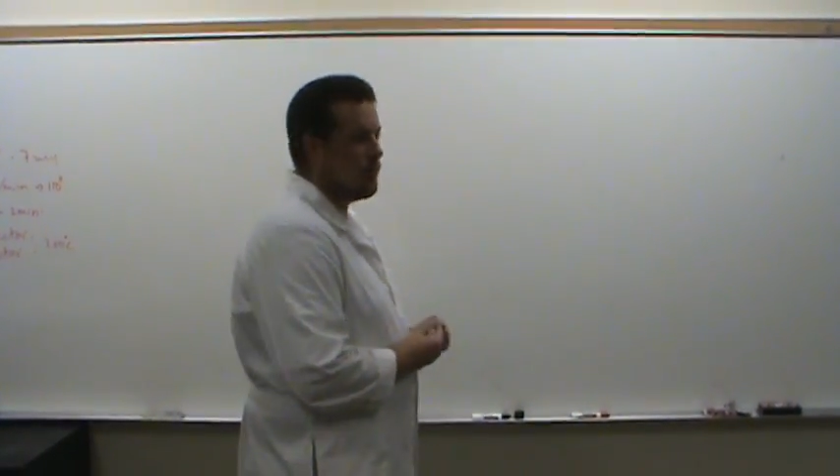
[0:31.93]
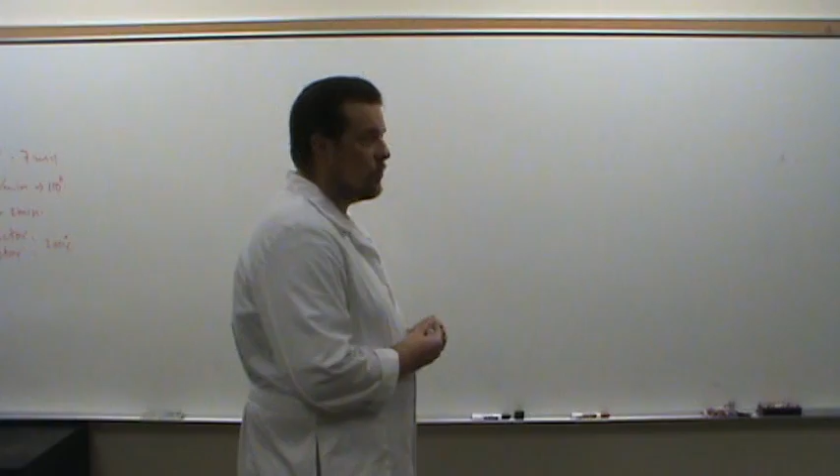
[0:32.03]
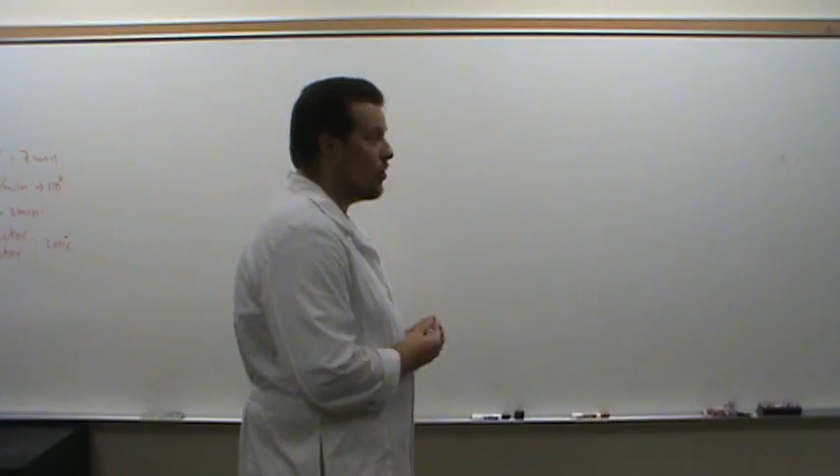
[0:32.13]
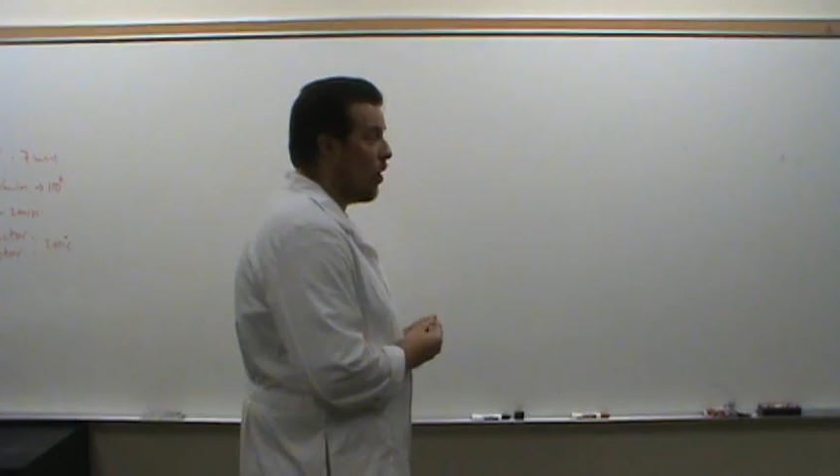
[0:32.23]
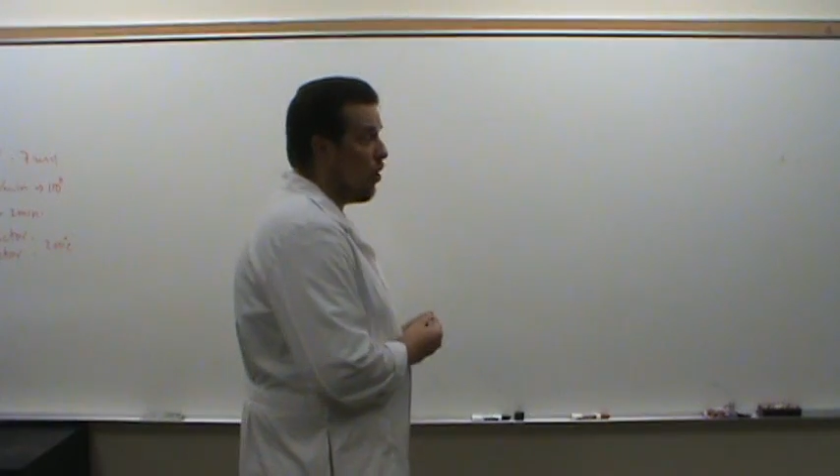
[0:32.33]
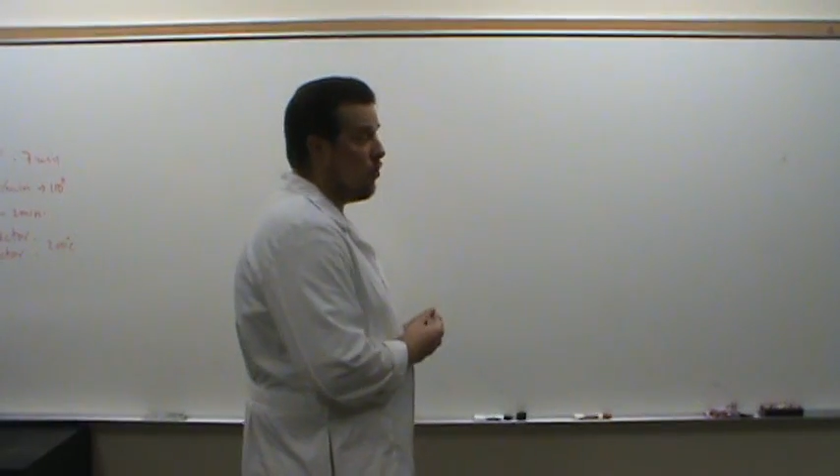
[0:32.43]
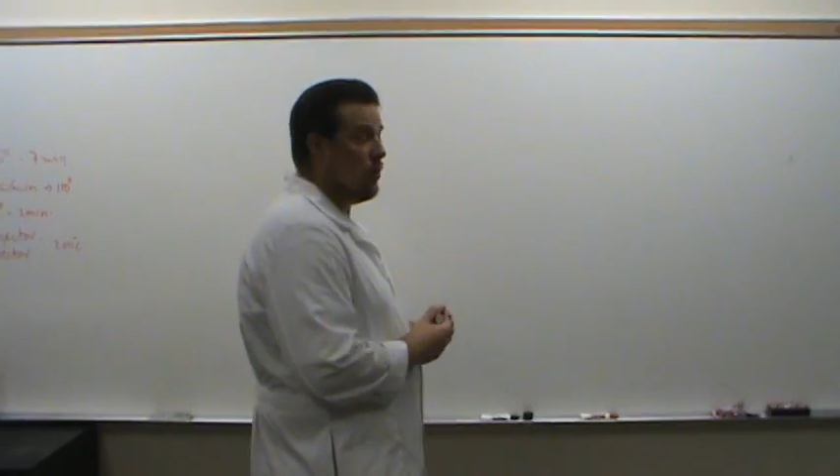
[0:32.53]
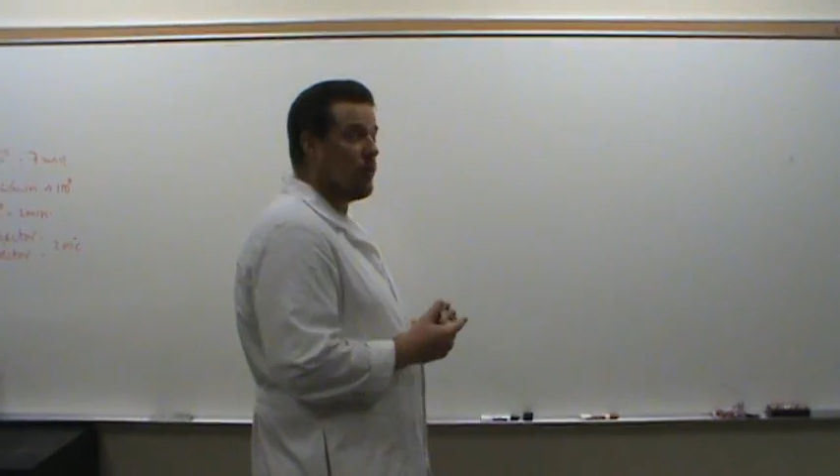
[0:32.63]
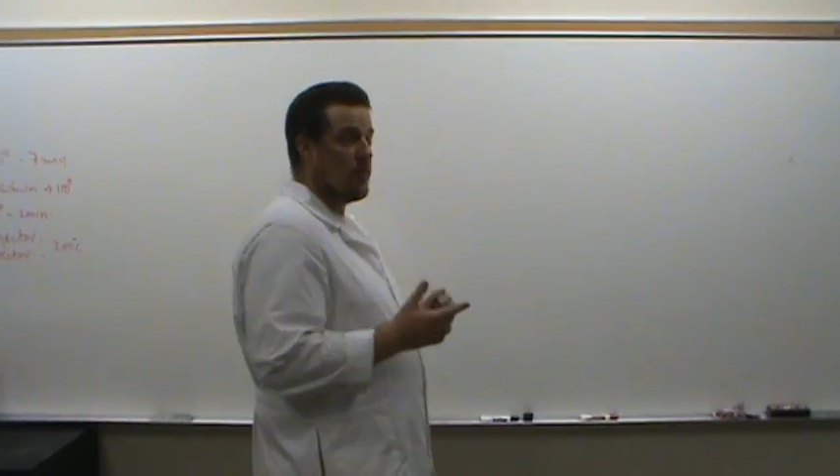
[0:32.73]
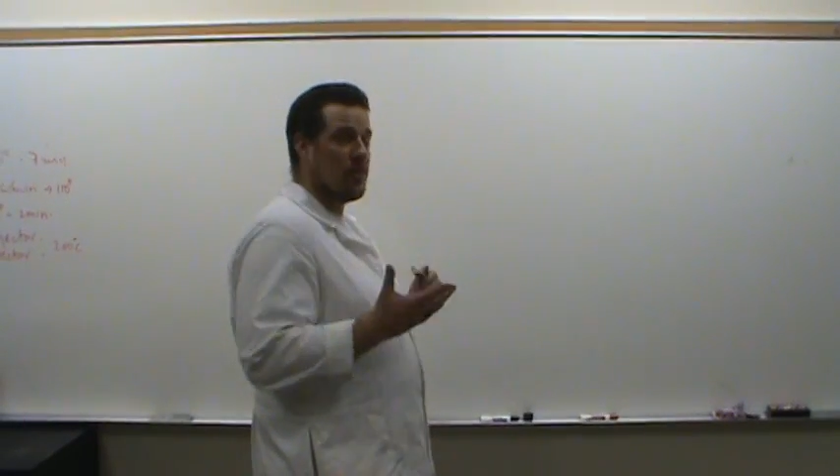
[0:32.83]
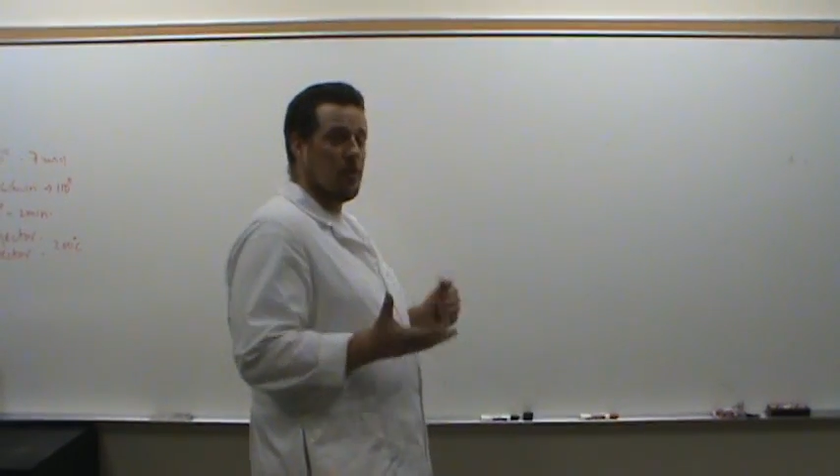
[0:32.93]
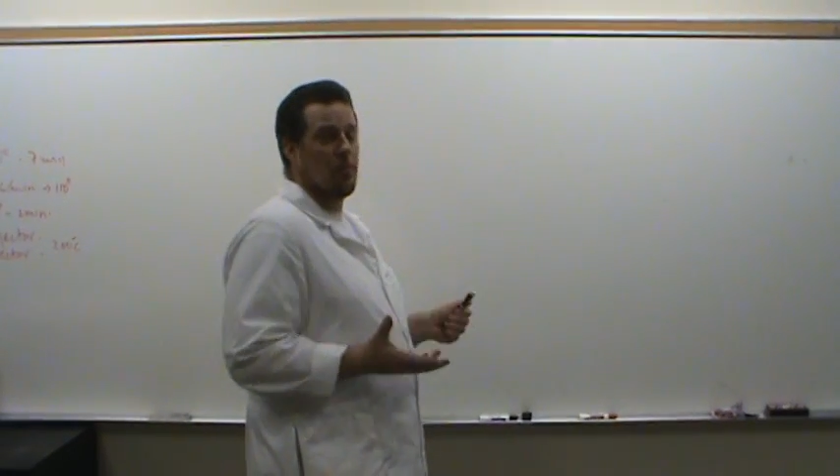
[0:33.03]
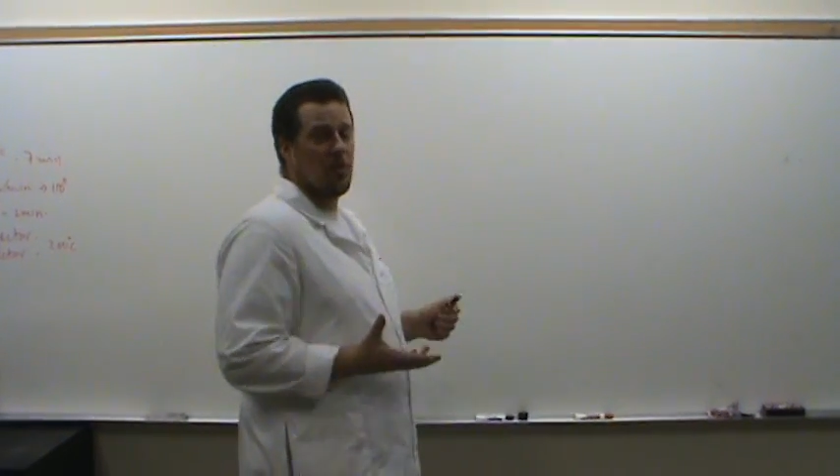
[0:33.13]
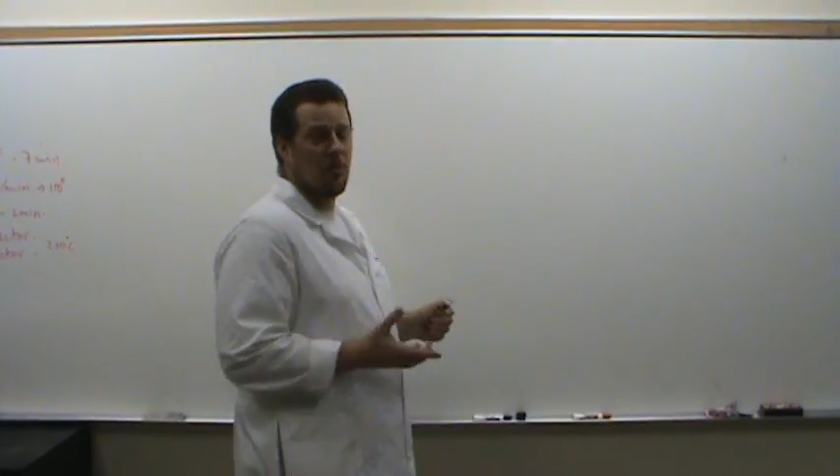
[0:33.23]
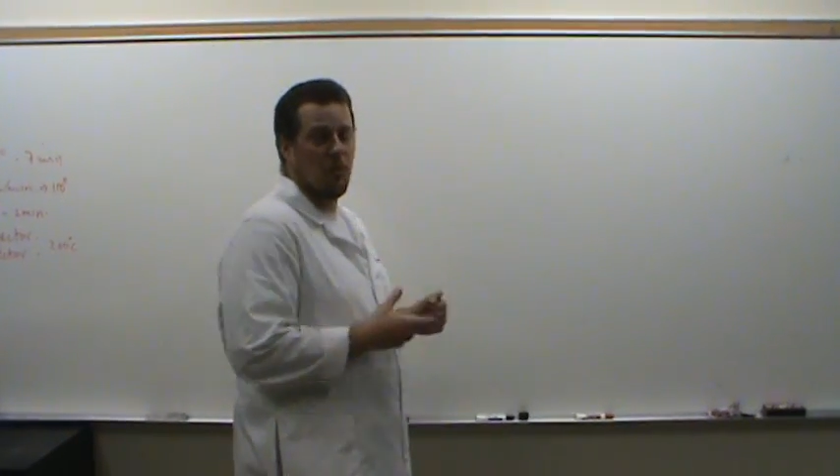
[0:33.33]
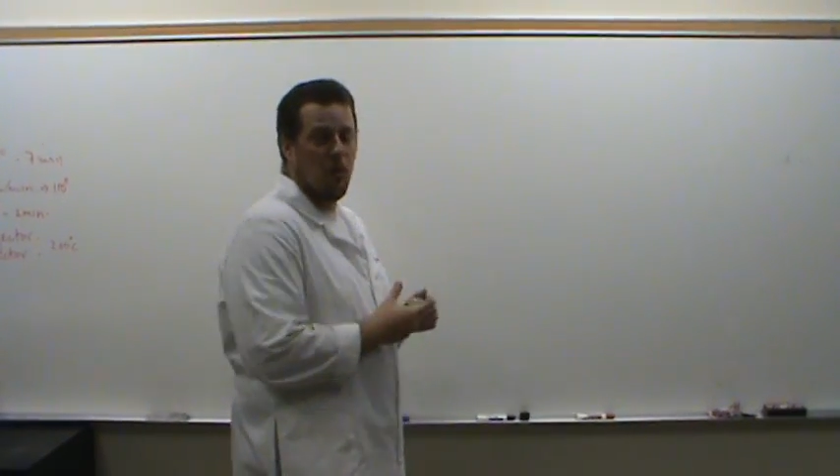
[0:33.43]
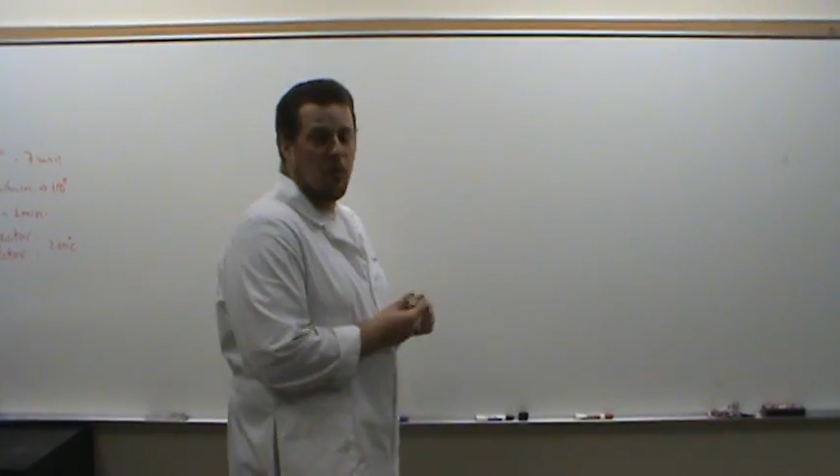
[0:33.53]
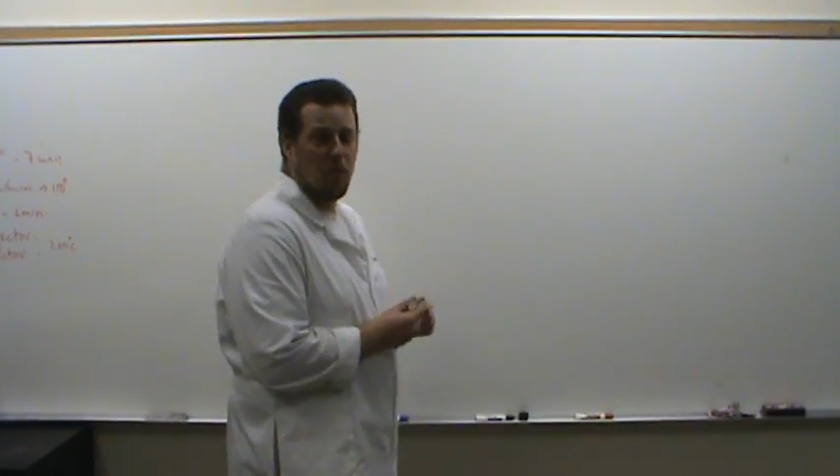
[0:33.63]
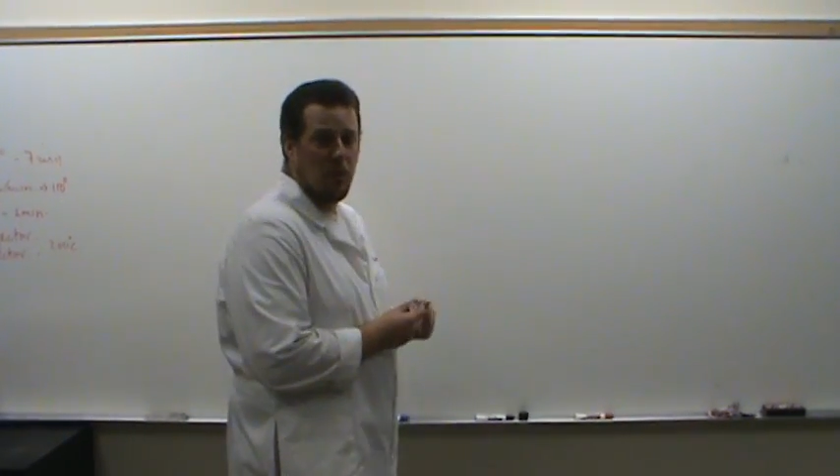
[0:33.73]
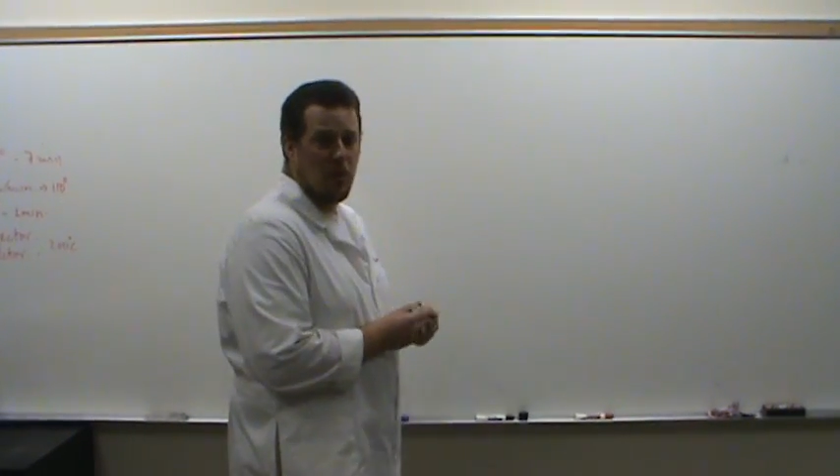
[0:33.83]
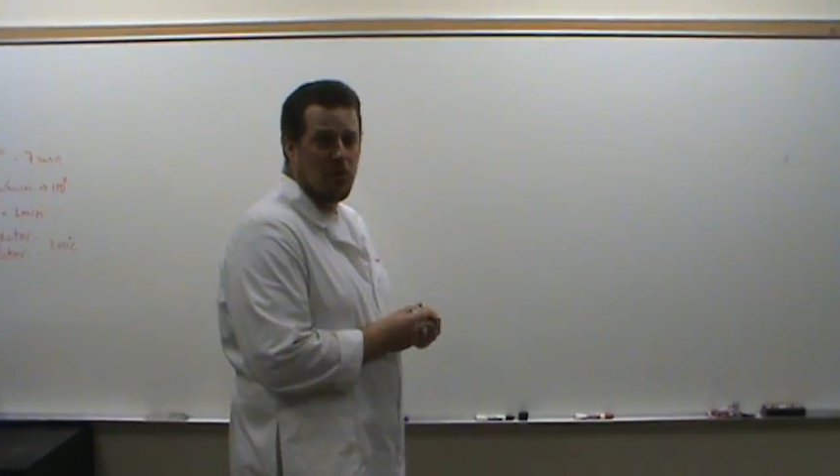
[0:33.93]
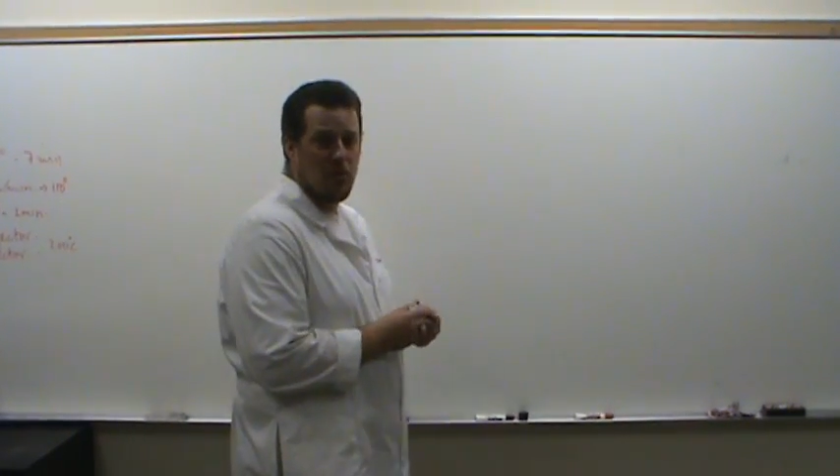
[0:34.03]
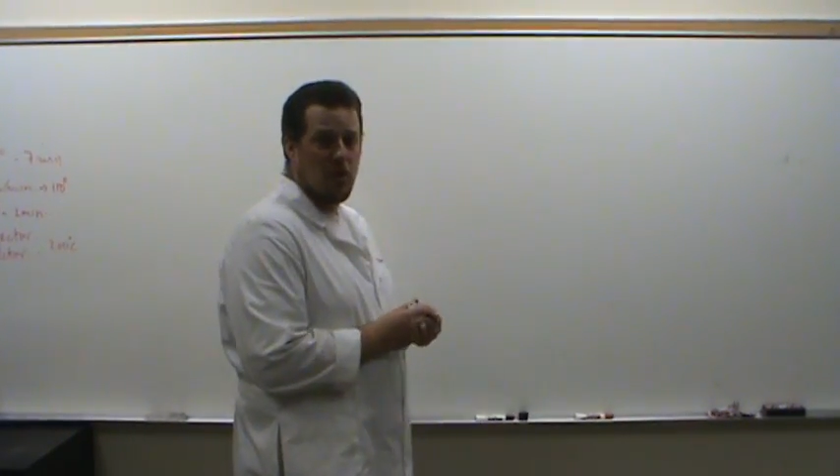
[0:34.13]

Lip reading: So the simplest form of Beer's